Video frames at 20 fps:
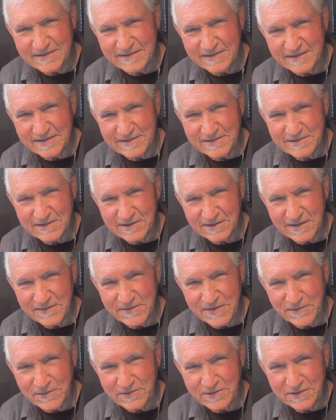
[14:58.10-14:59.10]
Can you tell I've
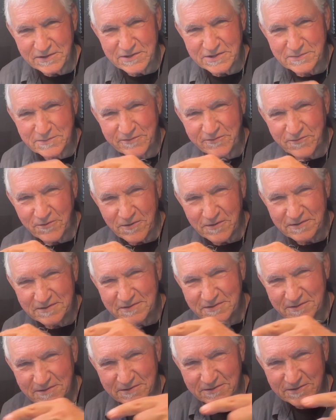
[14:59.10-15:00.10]
never done this before?
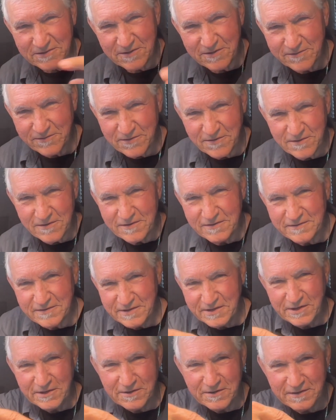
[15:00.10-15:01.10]
So it's over
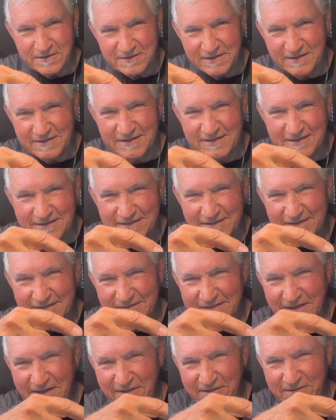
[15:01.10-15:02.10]
here,
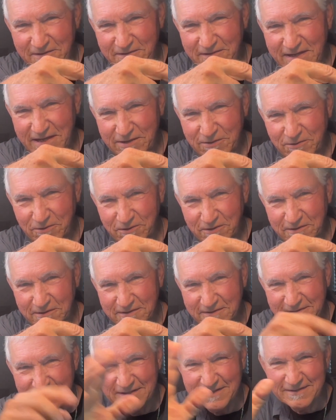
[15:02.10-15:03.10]
down there in that corner.
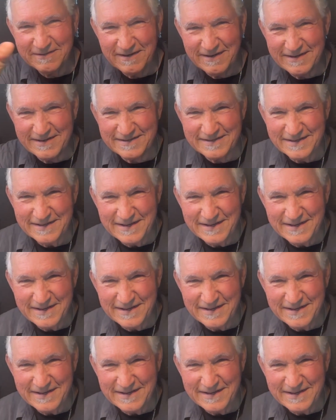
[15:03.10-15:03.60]
All right.